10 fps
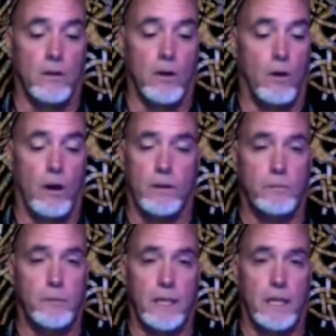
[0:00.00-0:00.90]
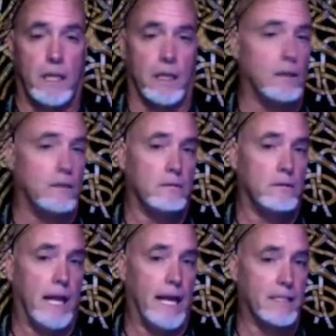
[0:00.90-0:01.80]
No other being
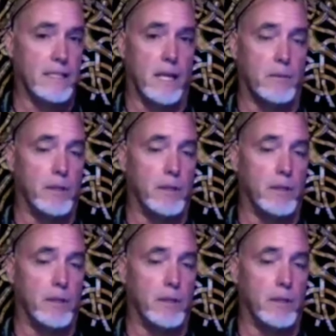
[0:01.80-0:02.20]
has that